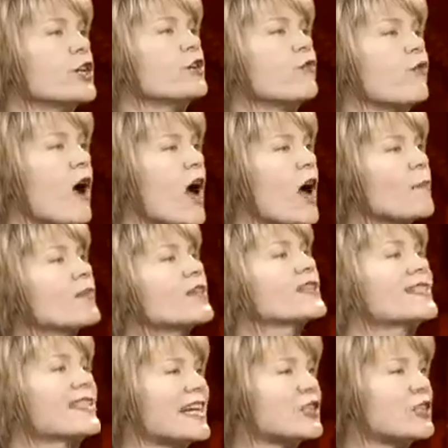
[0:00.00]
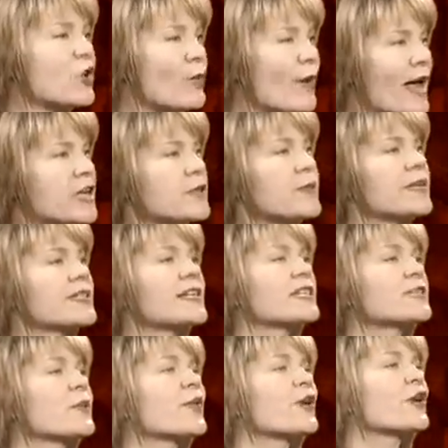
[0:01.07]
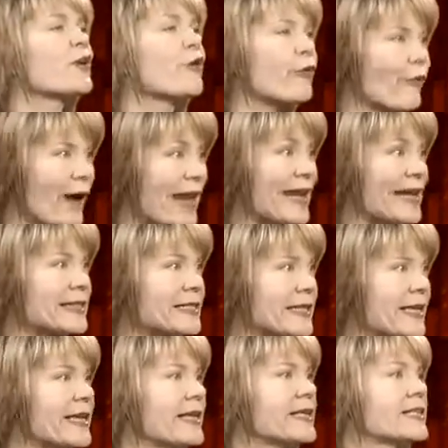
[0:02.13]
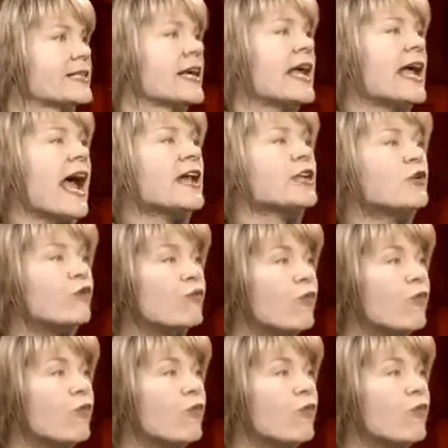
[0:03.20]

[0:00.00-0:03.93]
You rob the central banks because that's where the credit is. And you